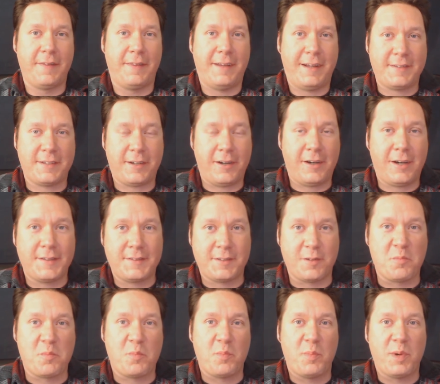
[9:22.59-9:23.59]
That's
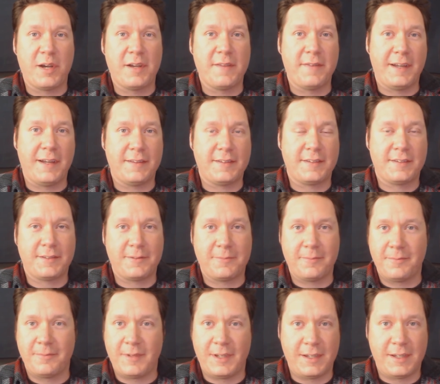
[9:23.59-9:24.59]
awesome, but that's
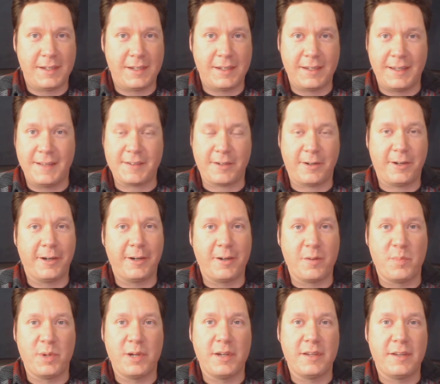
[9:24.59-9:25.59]
it's
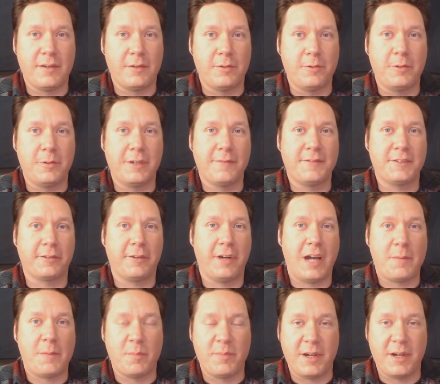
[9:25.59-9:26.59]
art, but who gives a
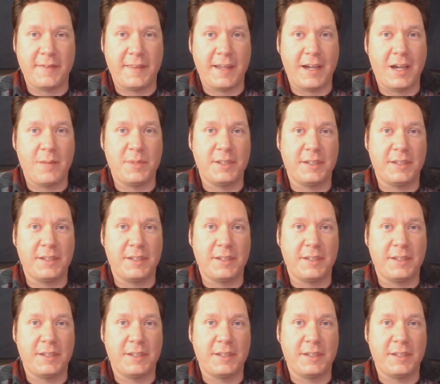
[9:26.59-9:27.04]
crap about that?